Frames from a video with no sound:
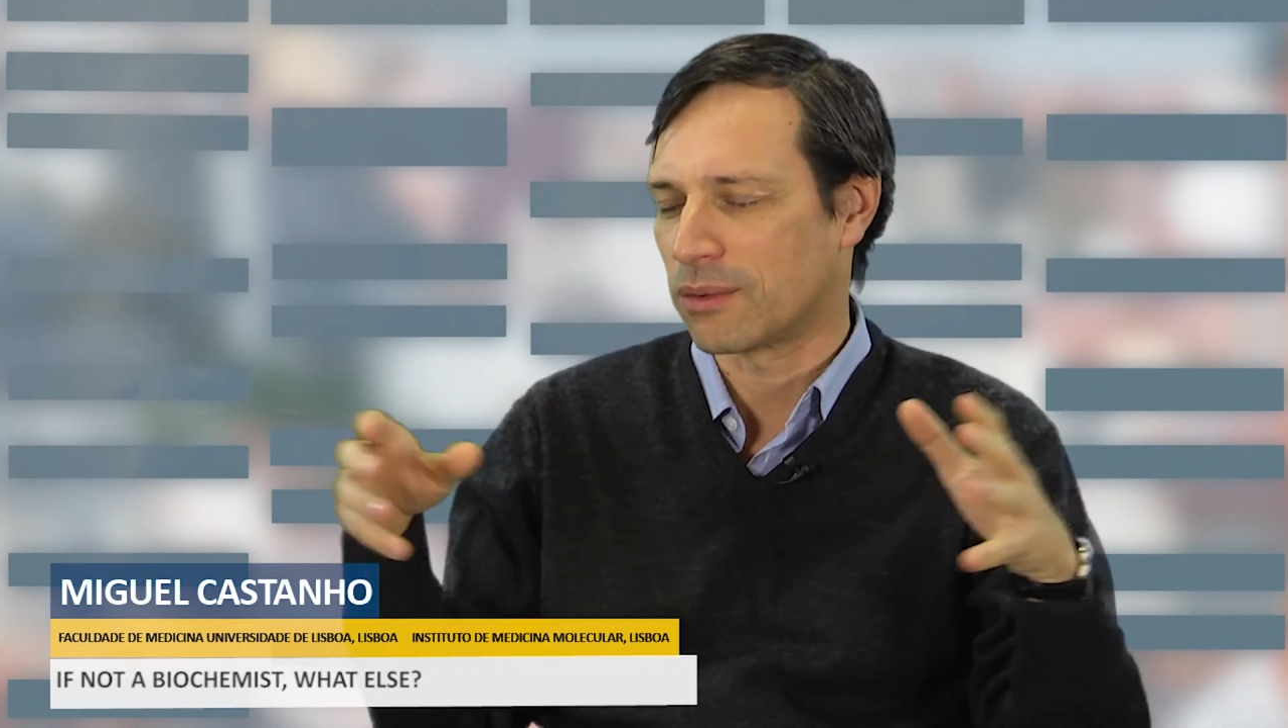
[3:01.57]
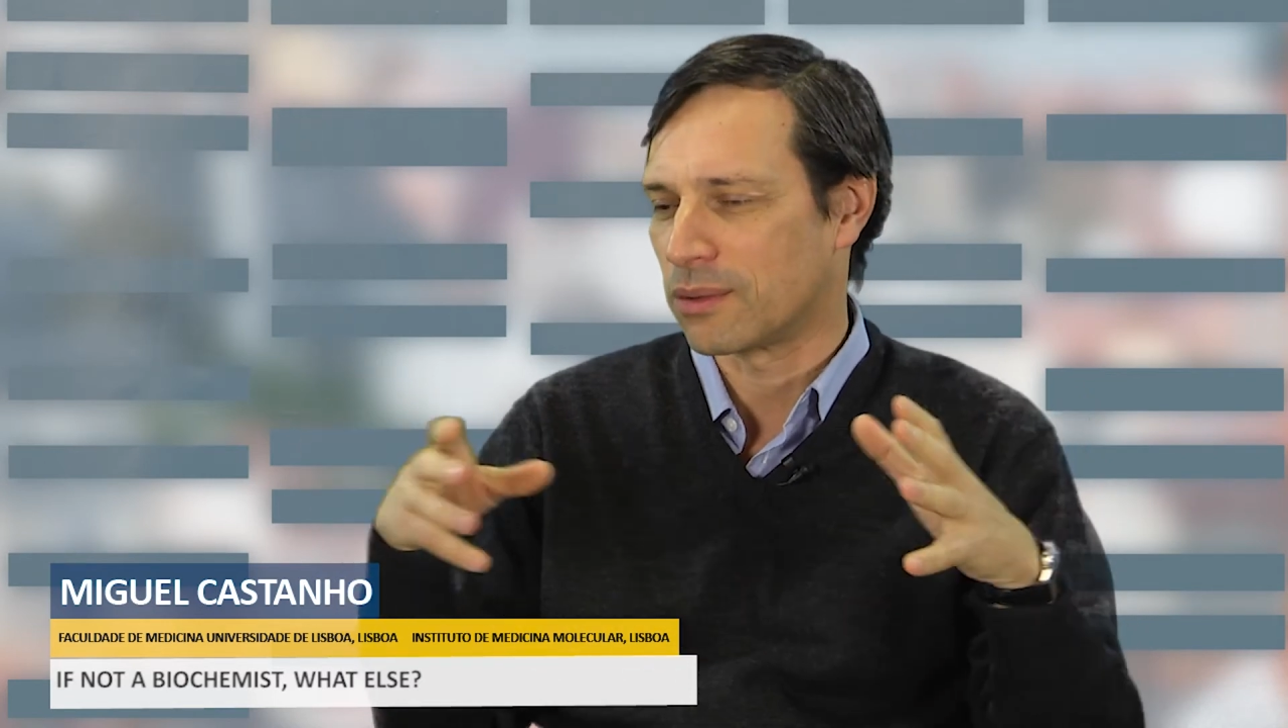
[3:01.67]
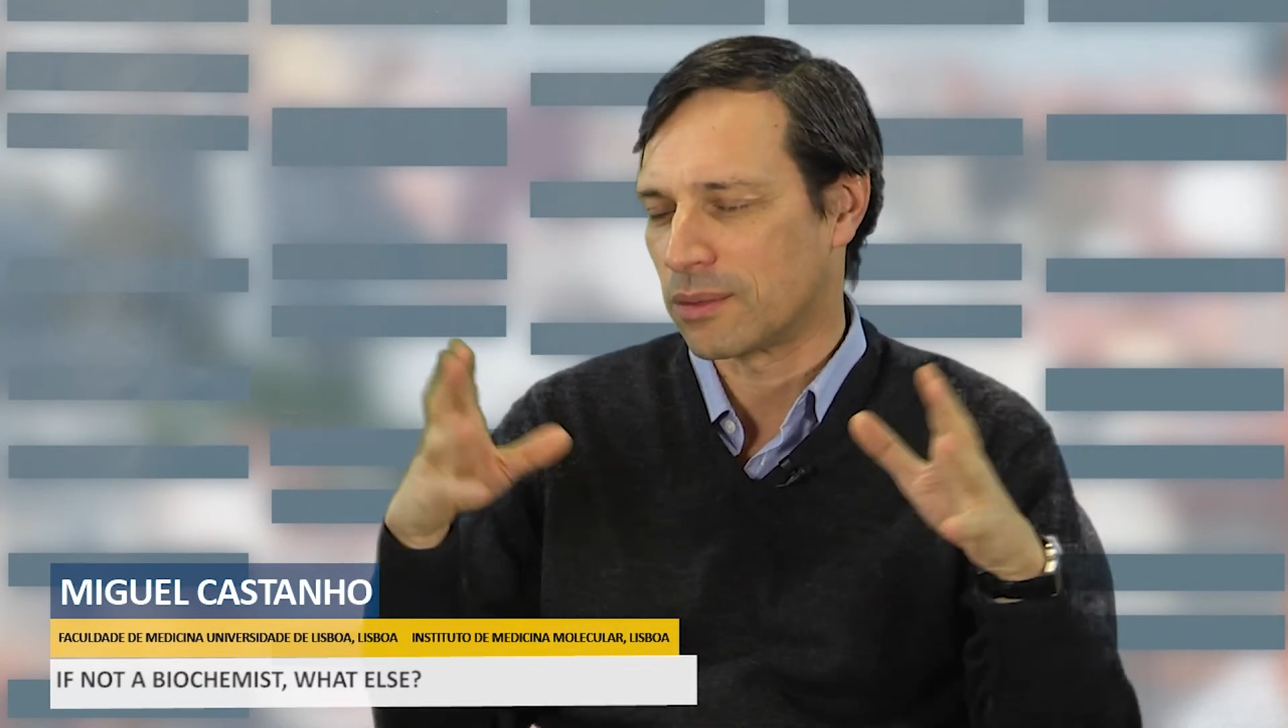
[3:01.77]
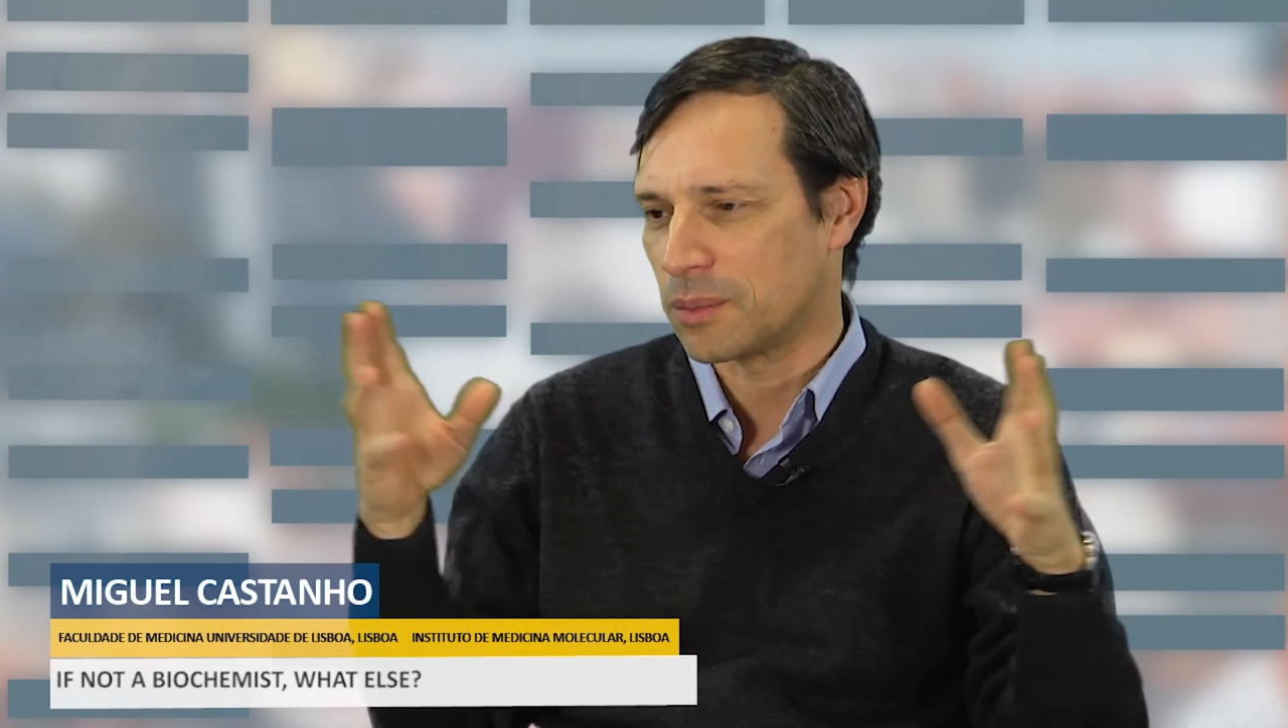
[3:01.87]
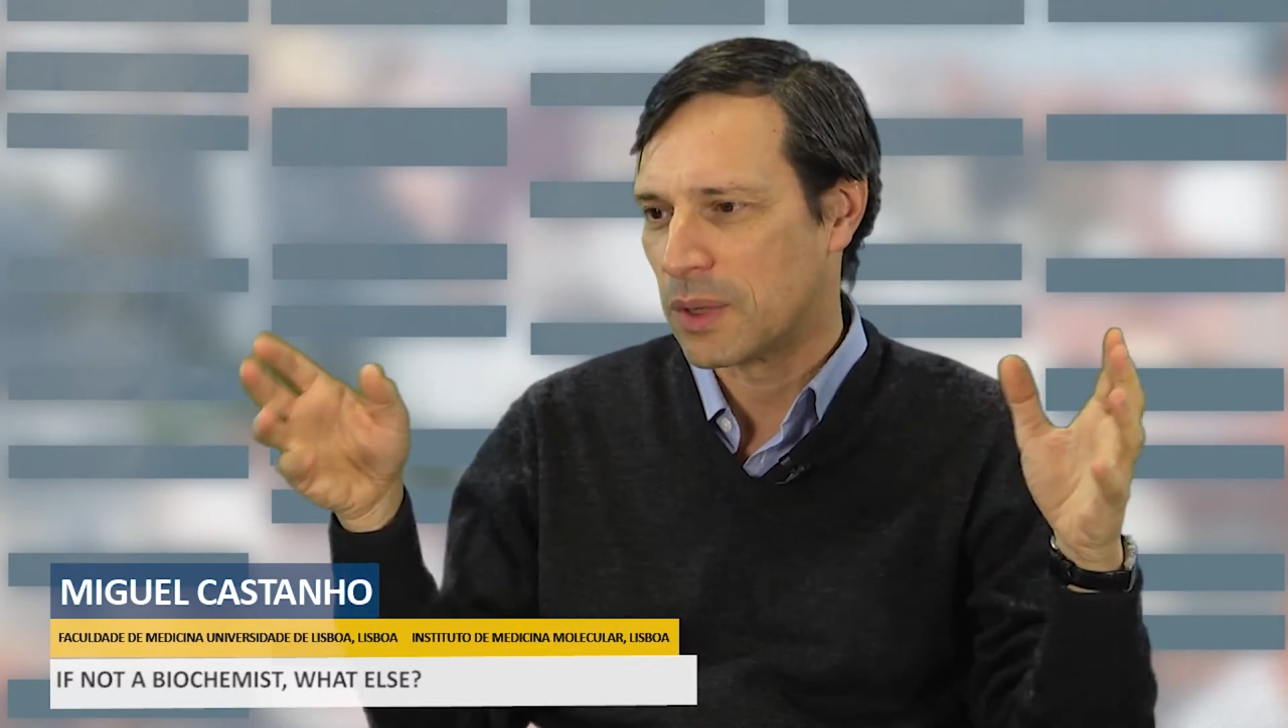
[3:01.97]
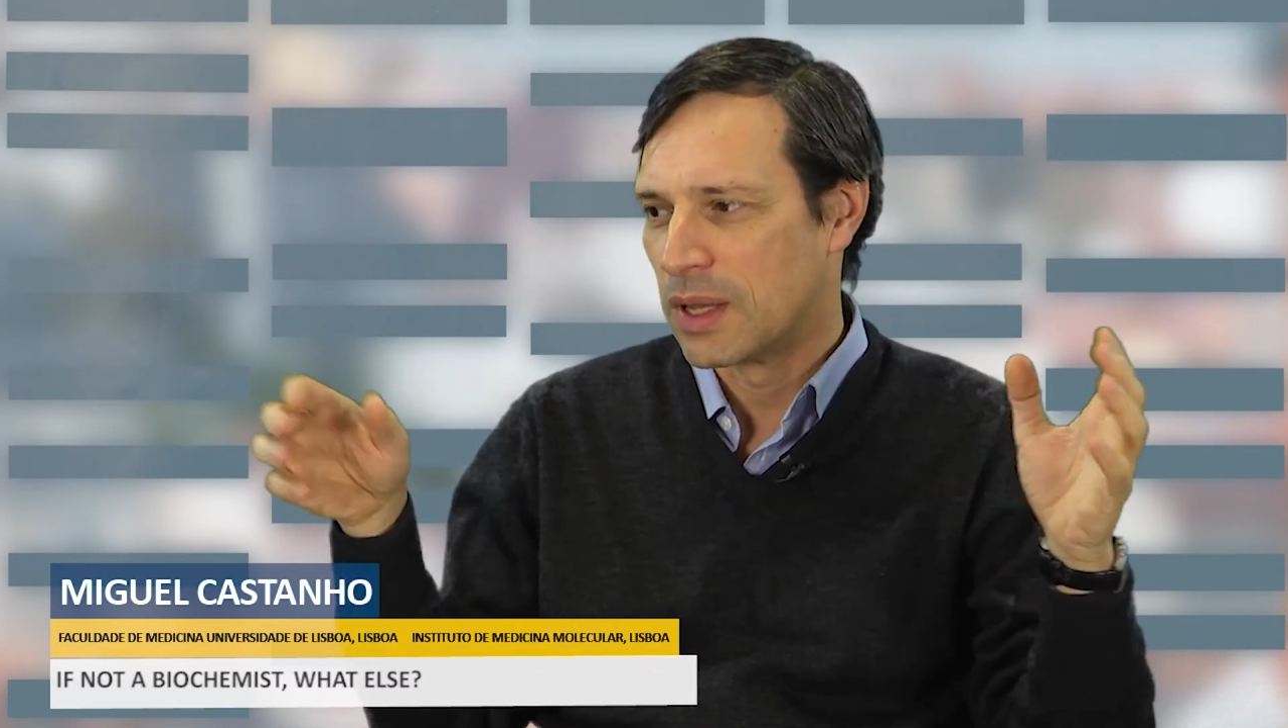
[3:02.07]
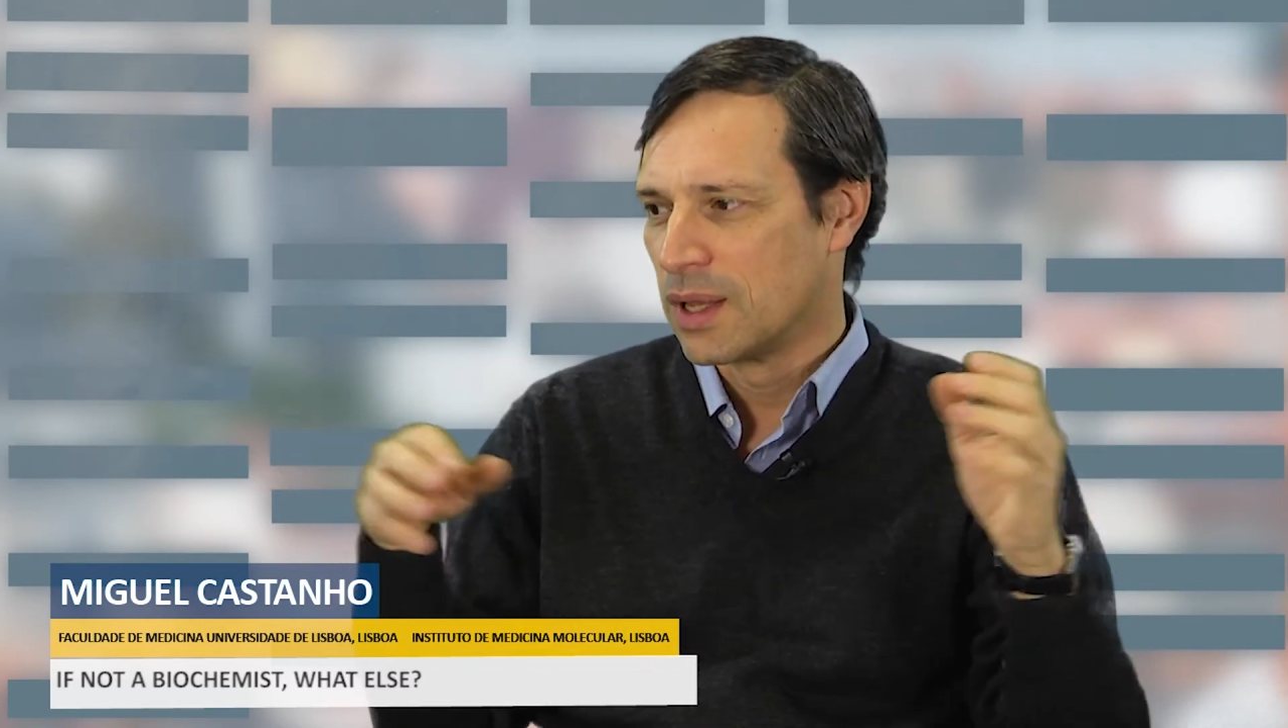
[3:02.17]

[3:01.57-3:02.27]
or